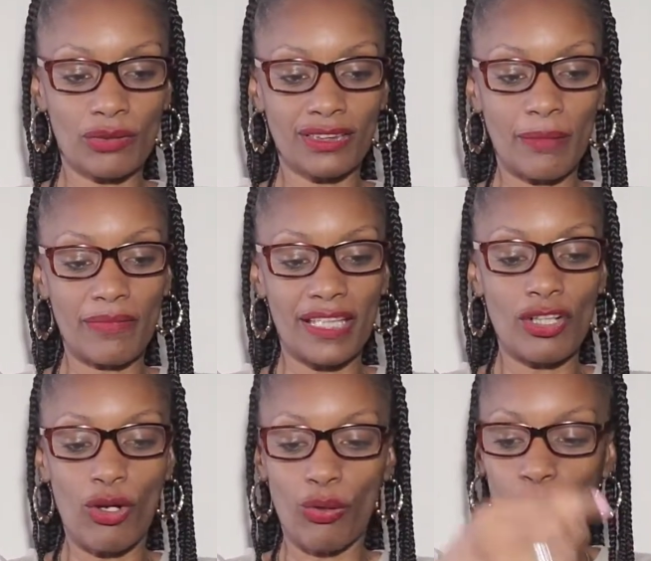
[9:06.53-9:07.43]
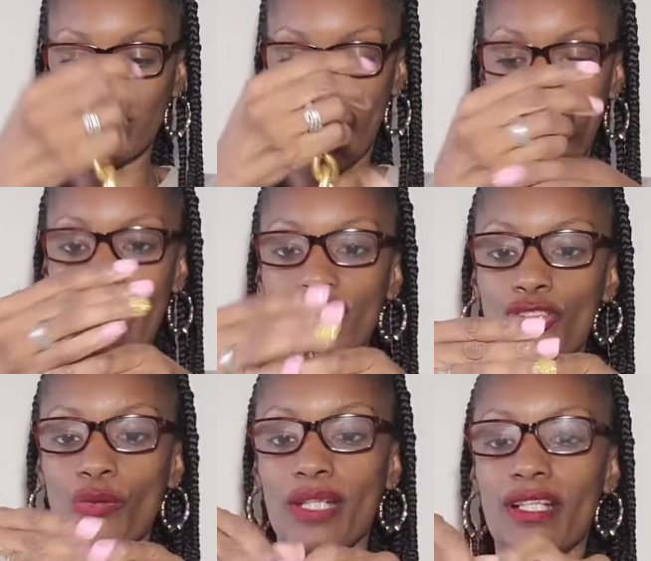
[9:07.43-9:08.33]
something gold to add
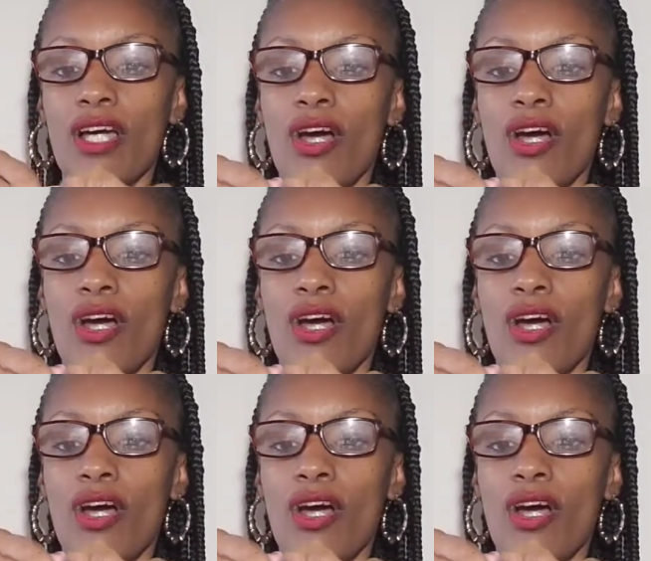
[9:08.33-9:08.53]
to it